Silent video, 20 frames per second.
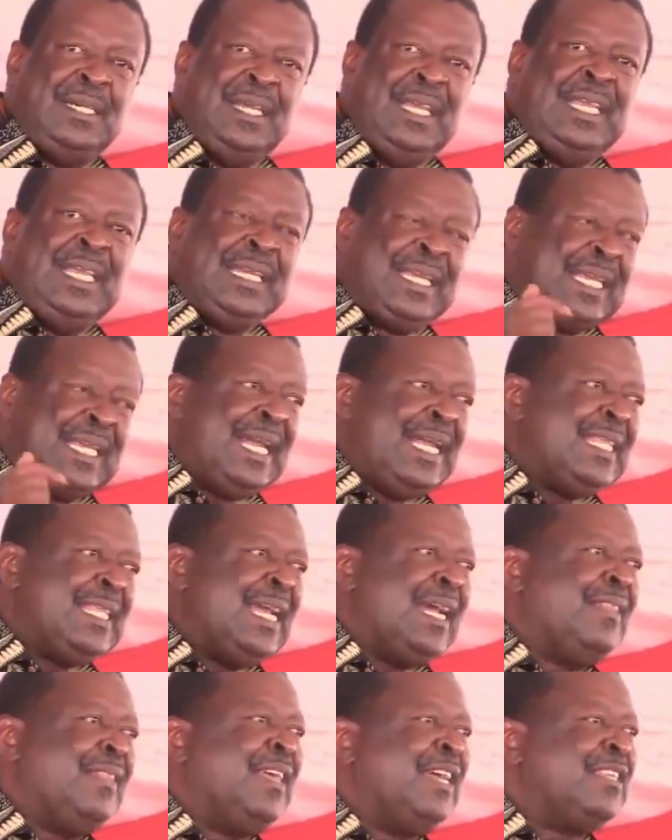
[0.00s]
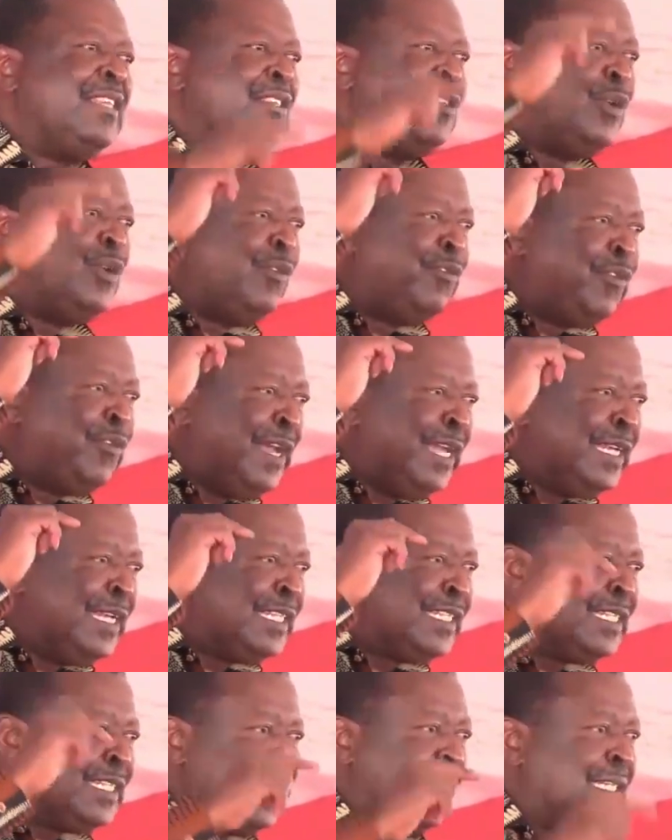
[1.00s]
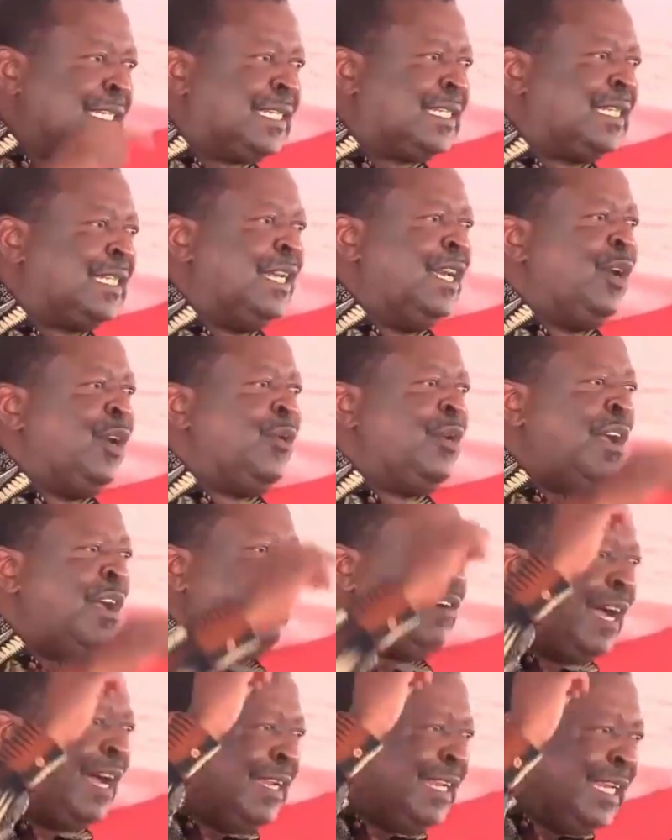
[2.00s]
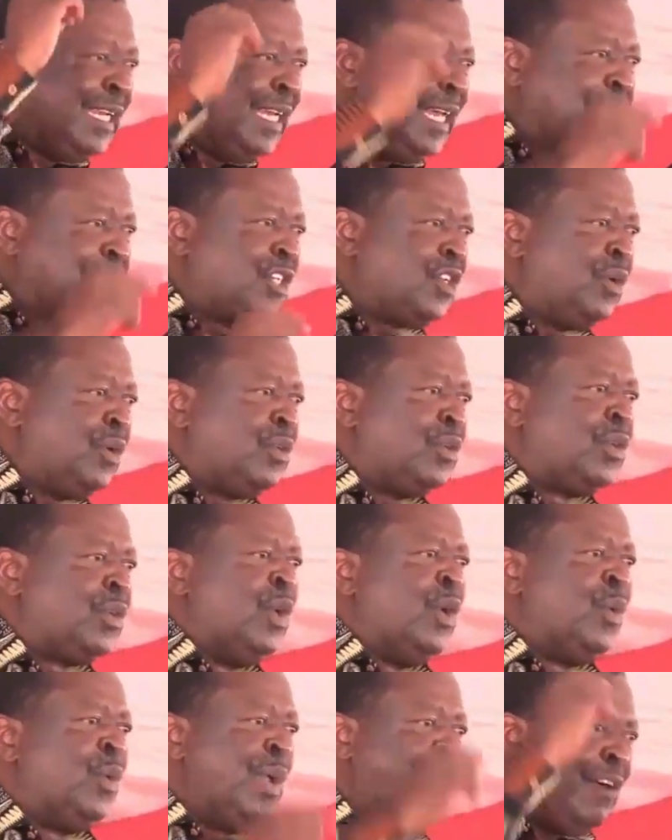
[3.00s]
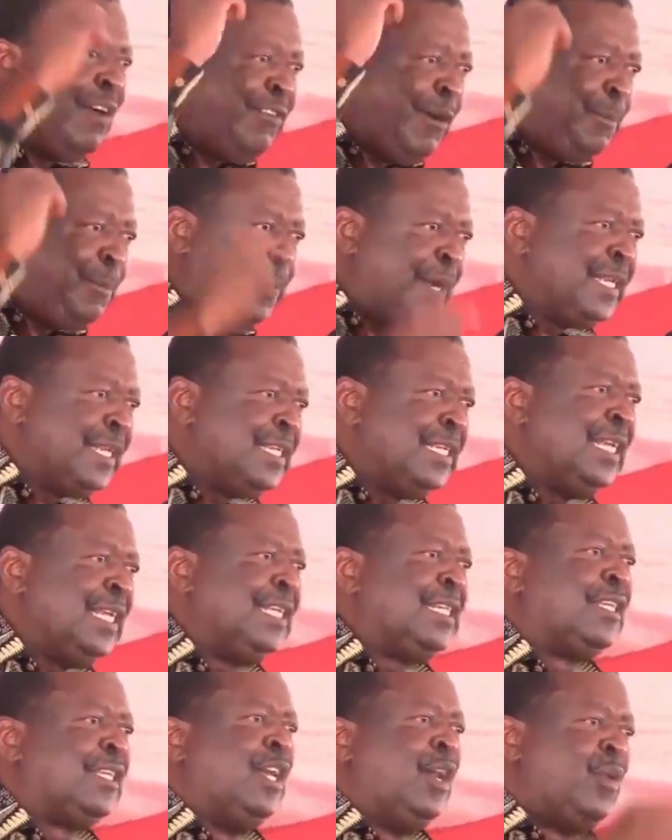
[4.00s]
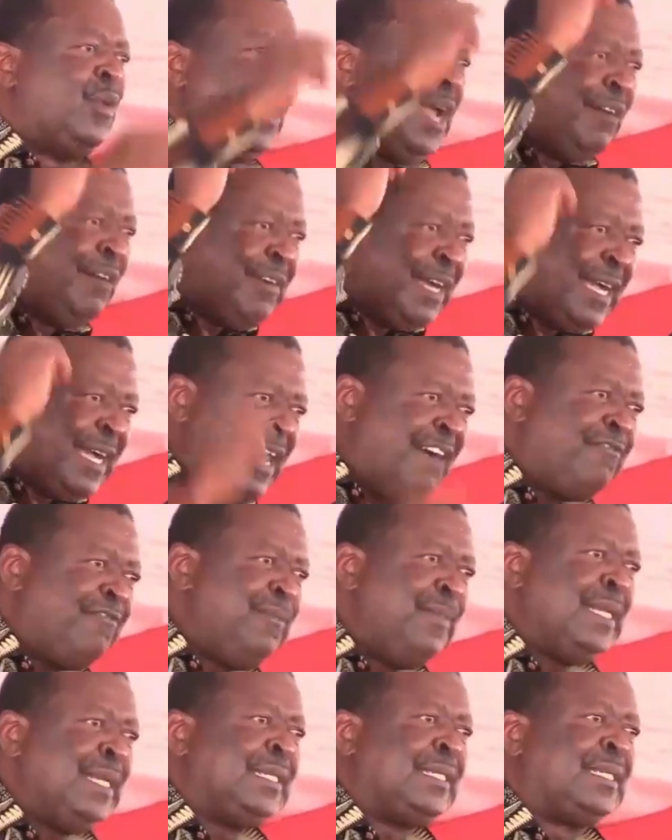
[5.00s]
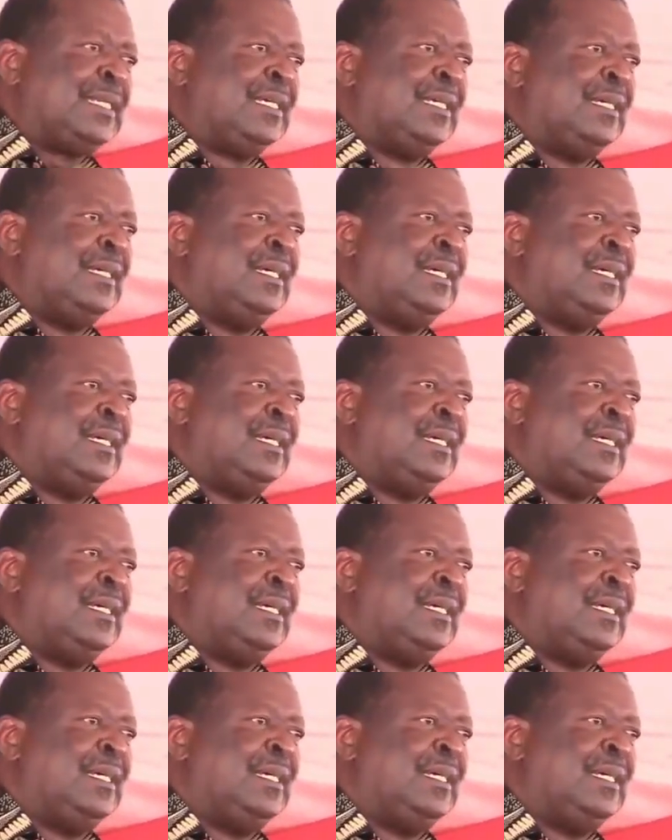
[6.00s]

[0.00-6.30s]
In Kenya there is no failed state. We have had elections. We have a president. We have a government.